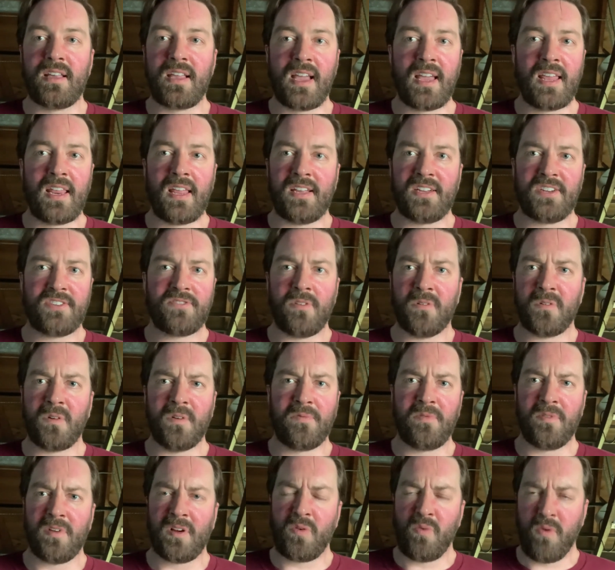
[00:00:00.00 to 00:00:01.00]
any struggle
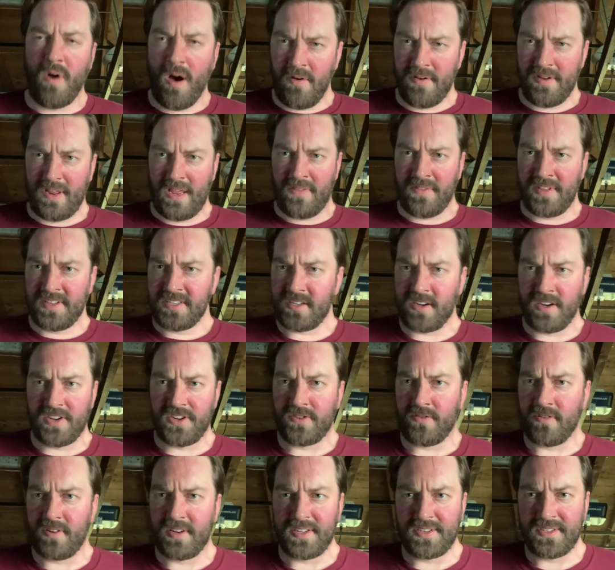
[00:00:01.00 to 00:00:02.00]
for equality in this
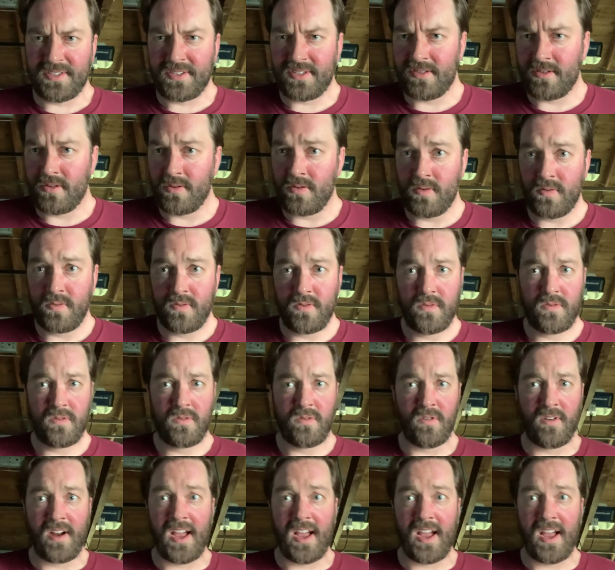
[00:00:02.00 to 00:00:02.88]
country or